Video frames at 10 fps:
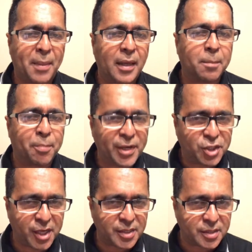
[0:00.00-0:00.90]
to build
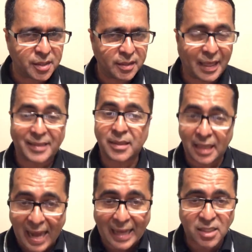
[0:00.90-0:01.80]
bridges that
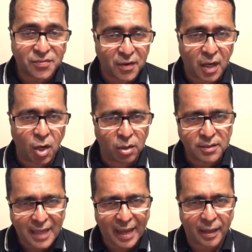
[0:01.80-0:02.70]
last for a
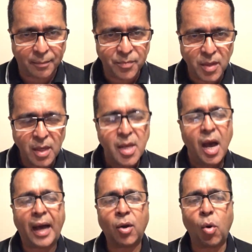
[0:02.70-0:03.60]
long time.
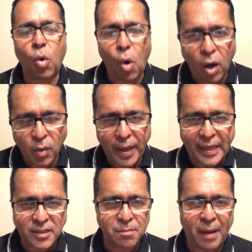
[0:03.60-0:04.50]
And
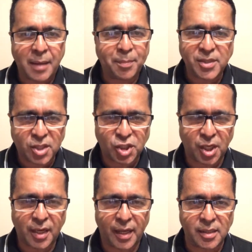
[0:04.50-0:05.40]
always my
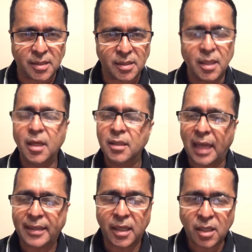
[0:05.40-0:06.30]
position is
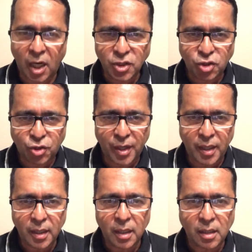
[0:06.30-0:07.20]
that the
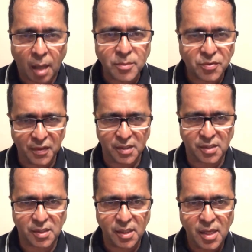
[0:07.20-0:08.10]
country comes
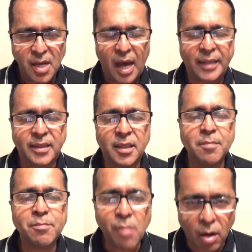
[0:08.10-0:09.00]
first and
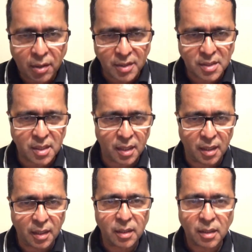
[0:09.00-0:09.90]
the
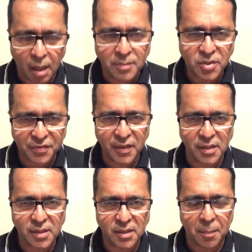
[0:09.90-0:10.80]
democracy comes
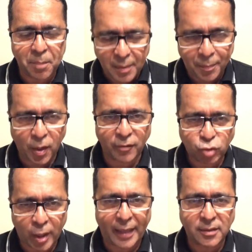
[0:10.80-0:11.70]
first. The people
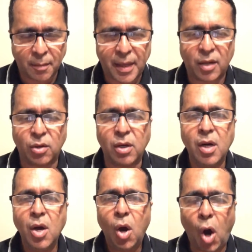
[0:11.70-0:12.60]
of Trinidad and
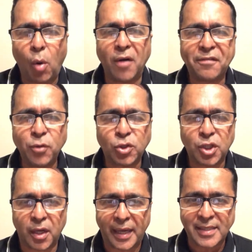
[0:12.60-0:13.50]
Tobago, our
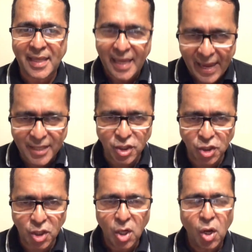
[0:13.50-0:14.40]
future is
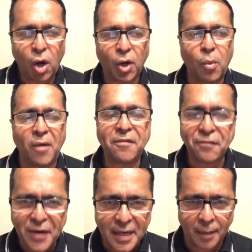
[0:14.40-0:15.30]
hinged on our
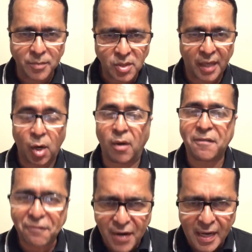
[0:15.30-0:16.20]
freedoms, and our
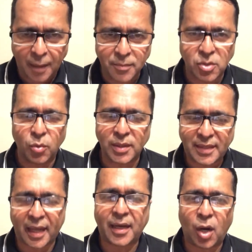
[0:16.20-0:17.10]
freedoms were
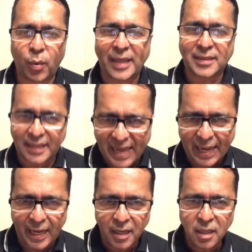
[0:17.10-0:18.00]
taken away
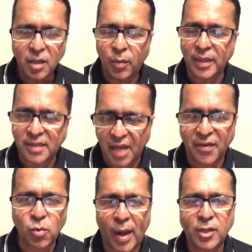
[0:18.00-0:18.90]
today when
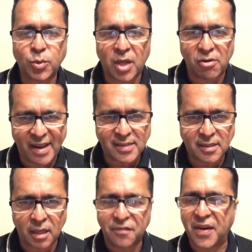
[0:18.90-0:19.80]
David Welch was
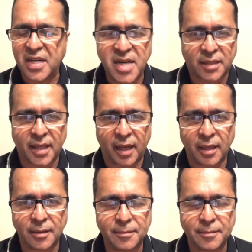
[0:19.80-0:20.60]
arrested for nothing.